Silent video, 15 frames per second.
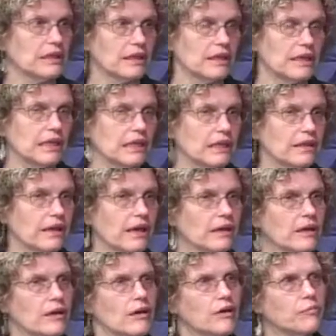and they need that,
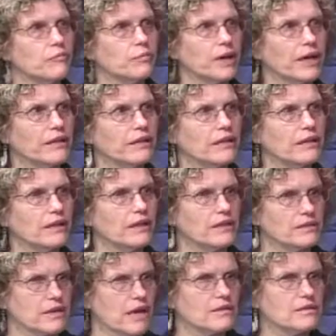but that
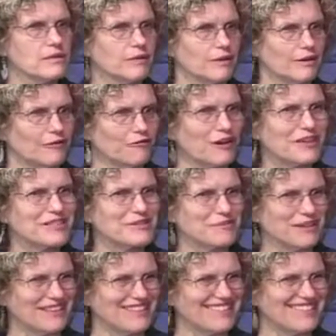it's also an
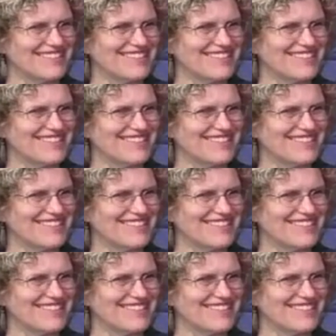investment